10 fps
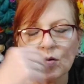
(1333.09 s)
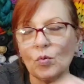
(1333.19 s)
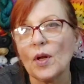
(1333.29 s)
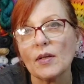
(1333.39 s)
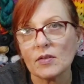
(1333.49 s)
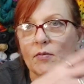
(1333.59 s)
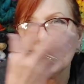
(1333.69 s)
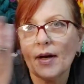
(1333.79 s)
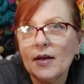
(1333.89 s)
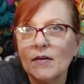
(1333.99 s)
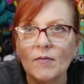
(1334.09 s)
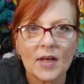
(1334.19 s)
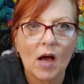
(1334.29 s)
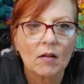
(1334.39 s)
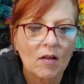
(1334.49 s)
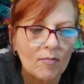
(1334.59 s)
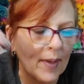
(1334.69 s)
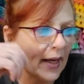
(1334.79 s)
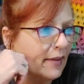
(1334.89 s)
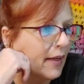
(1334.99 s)
who doesn't, right? We all love
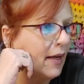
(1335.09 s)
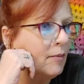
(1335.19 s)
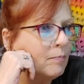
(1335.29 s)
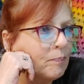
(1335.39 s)
Day.